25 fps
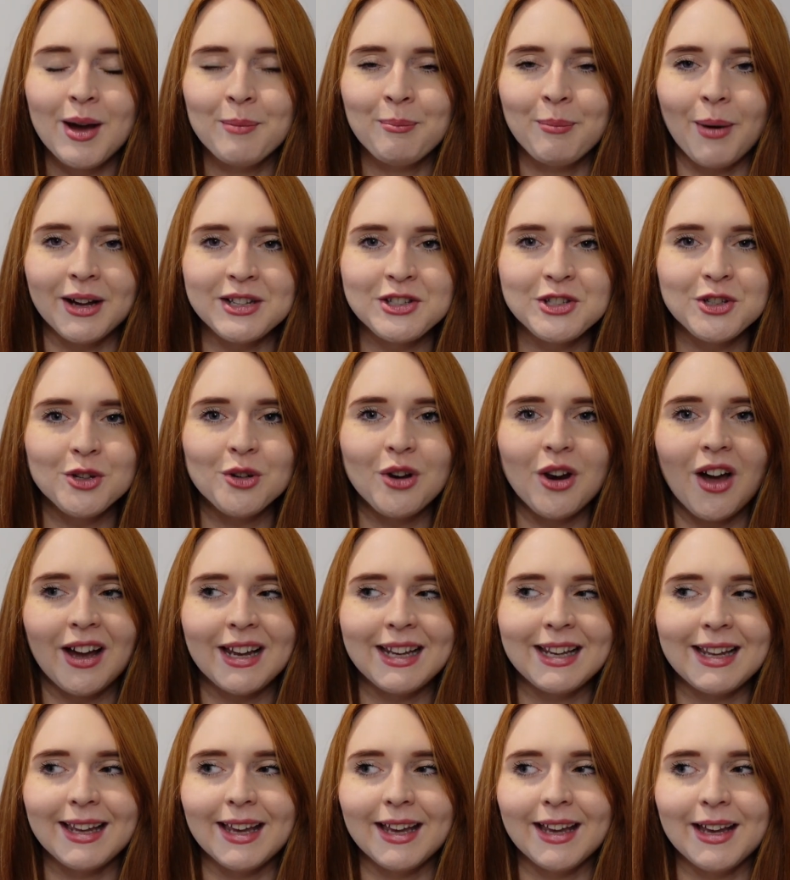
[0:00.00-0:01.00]
But I do
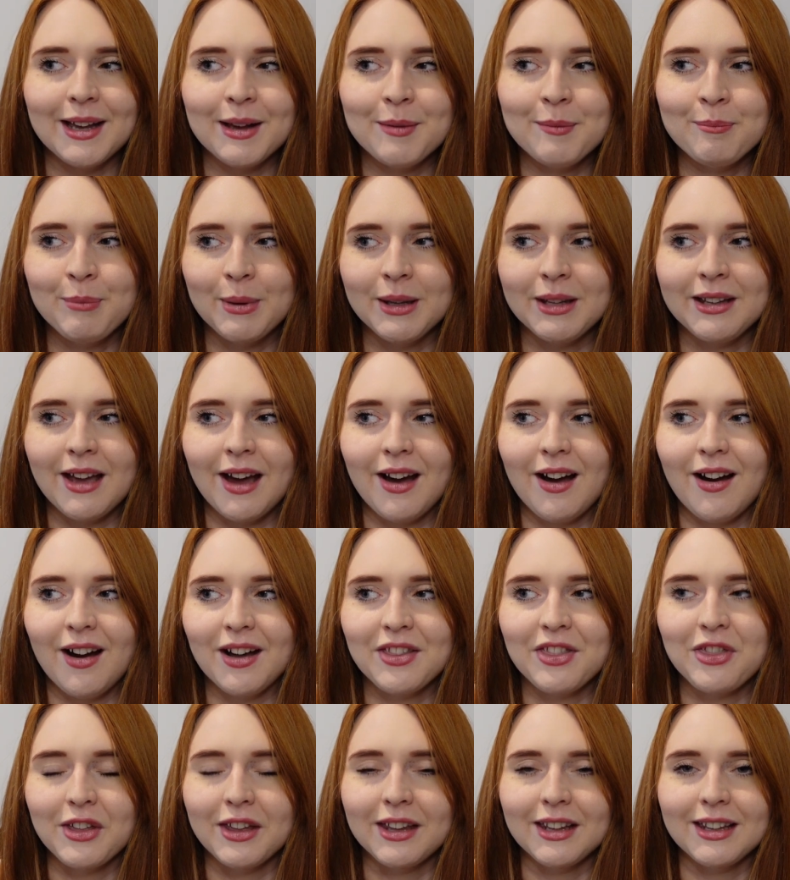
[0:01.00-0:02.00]
like it, but yeah,
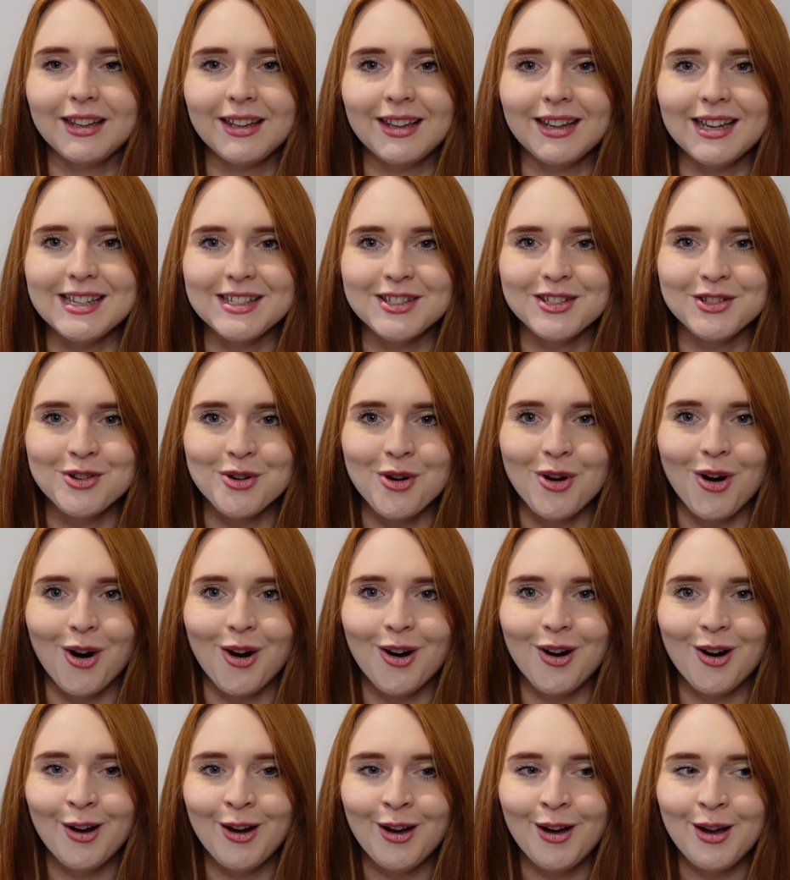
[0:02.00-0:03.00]
I think it's
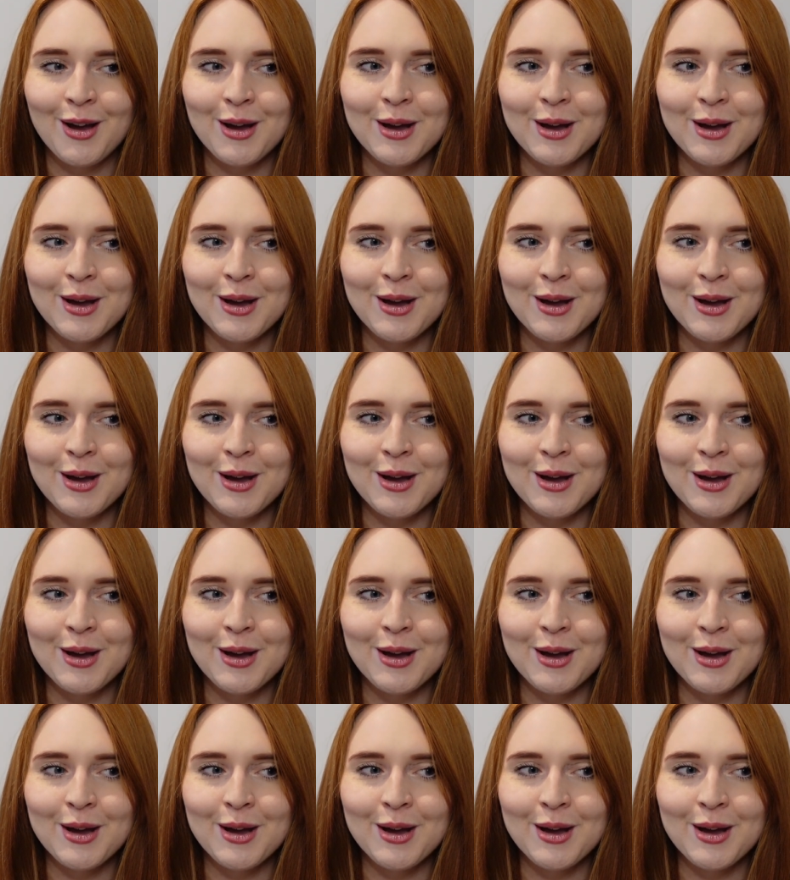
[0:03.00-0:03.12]
not